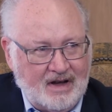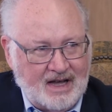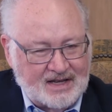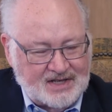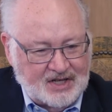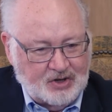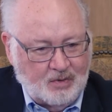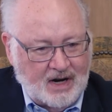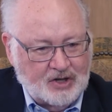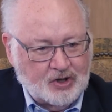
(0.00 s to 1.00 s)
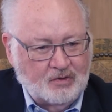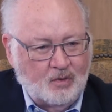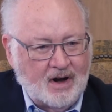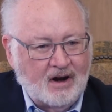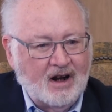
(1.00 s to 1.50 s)
a situation
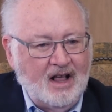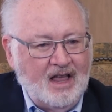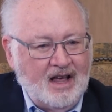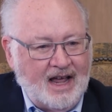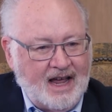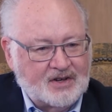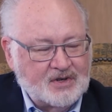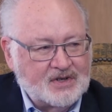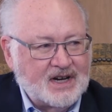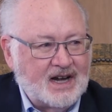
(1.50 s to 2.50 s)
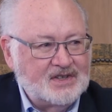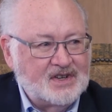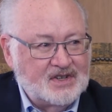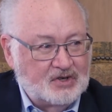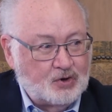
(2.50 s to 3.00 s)
where exercise
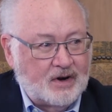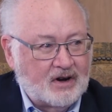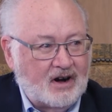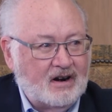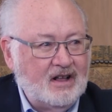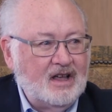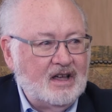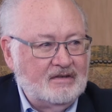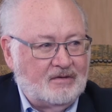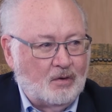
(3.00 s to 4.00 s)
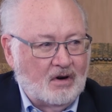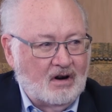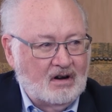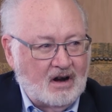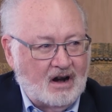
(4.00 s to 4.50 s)
is a trigger
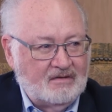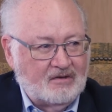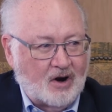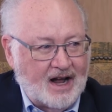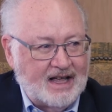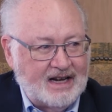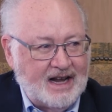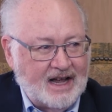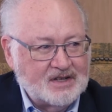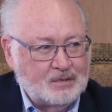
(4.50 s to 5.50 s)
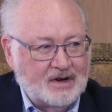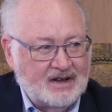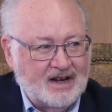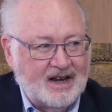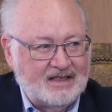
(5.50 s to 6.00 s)
for garden variety asthma.
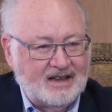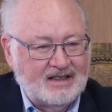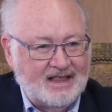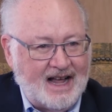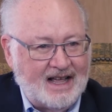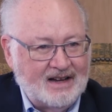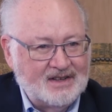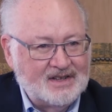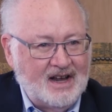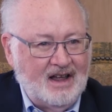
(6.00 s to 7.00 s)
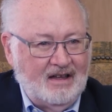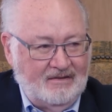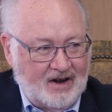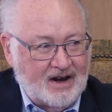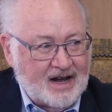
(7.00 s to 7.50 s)
And I think that is
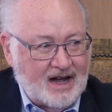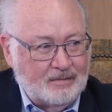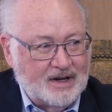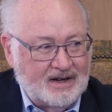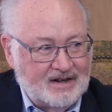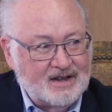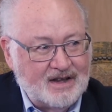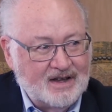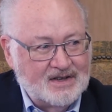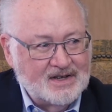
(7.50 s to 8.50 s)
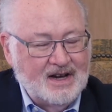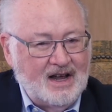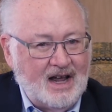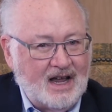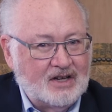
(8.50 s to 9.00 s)
very common in kids
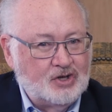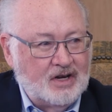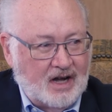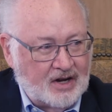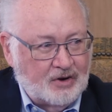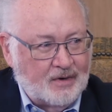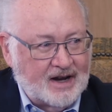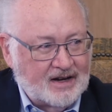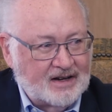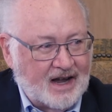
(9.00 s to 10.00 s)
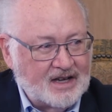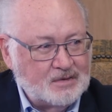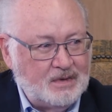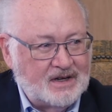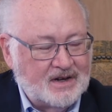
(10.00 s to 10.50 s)
and
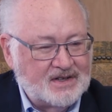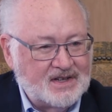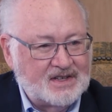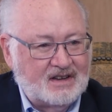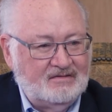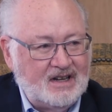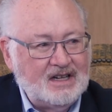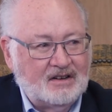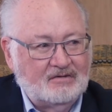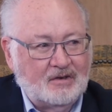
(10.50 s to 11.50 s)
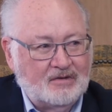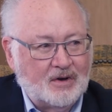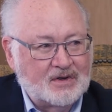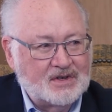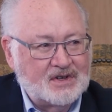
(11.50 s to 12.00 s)
underrecognized because it's convenient for
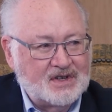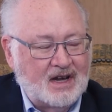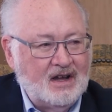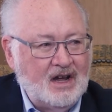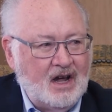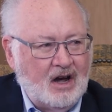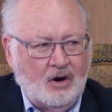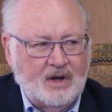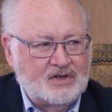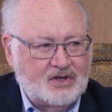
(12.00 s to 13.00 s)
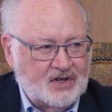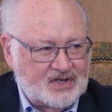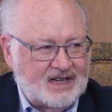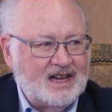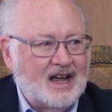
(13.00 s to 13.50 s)
folks to say, oh, it's
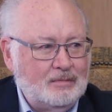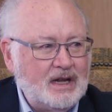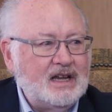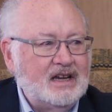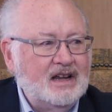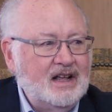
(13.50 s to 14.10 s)
just EIB.